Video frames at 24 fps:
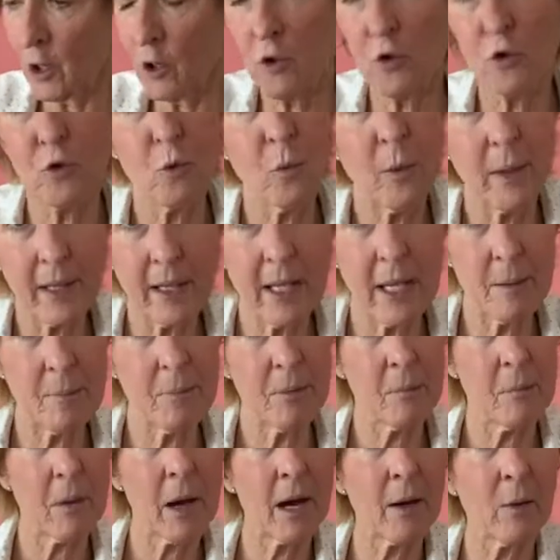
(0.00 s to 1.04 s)
do want to keep in
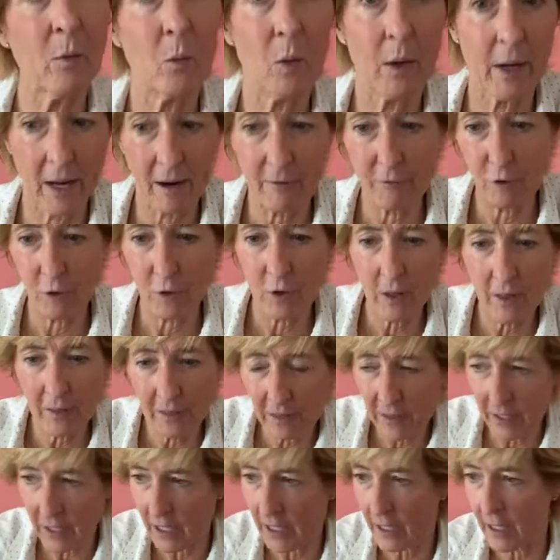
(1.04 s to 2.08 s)
mind whatever
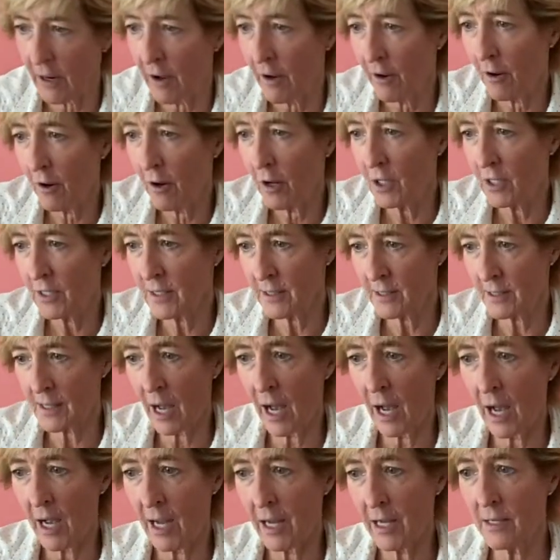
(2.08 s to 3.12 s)
the
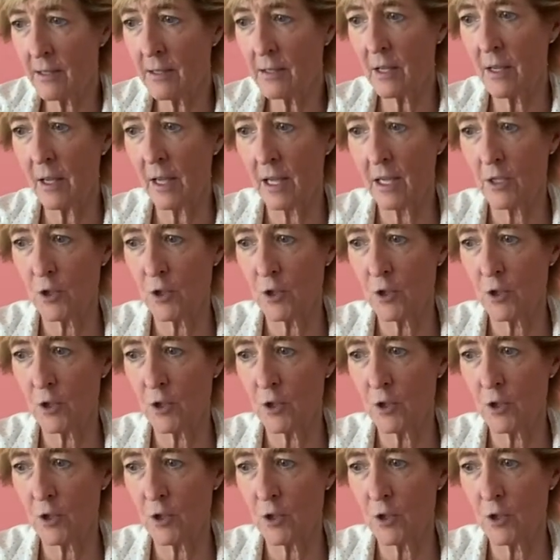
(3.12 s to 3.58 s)
size it's